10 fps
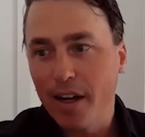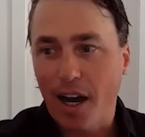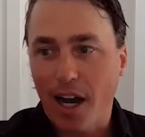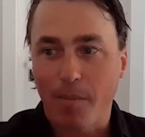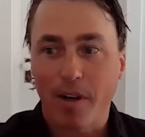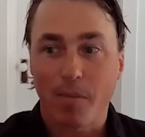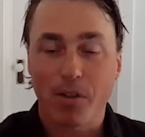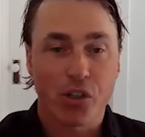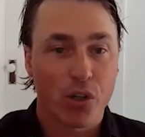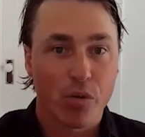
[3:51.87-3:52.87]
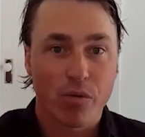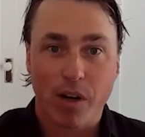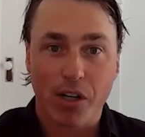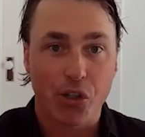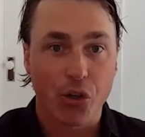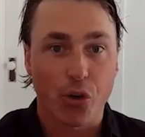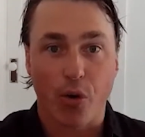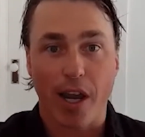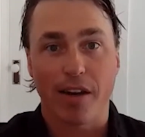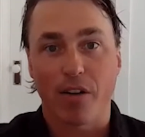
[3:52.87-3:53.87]
Number 2,
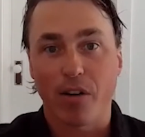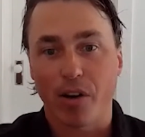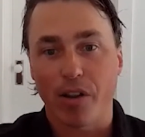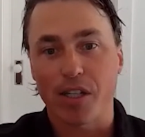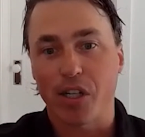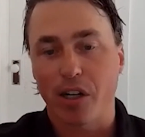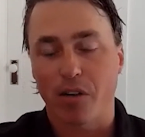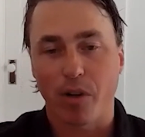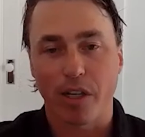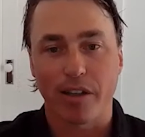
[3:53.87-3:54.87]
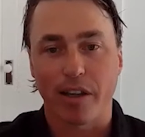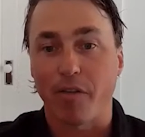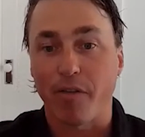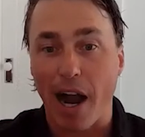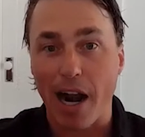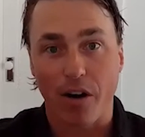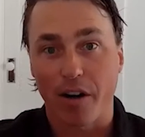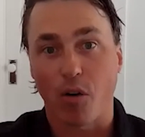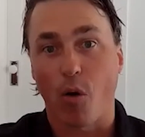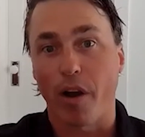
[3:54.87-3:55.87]
Russia-Ukraine earlier this year really lit a fire
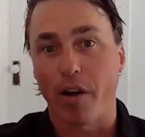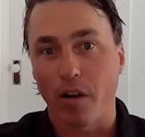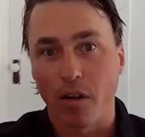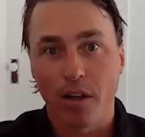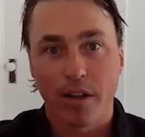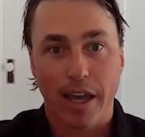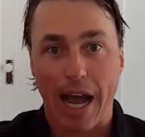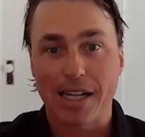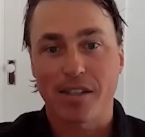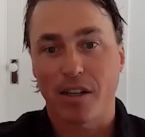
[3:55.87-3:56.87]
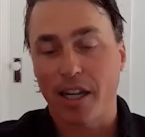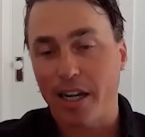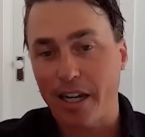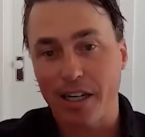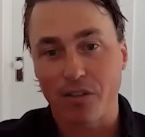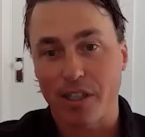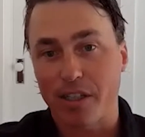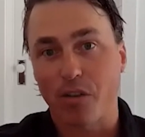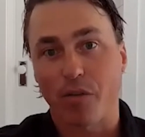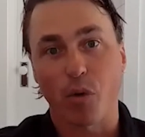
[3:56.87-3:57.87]
under oil, gasoline, and
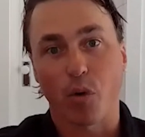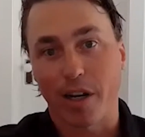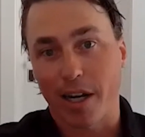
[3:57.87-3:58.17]
diesel fuel.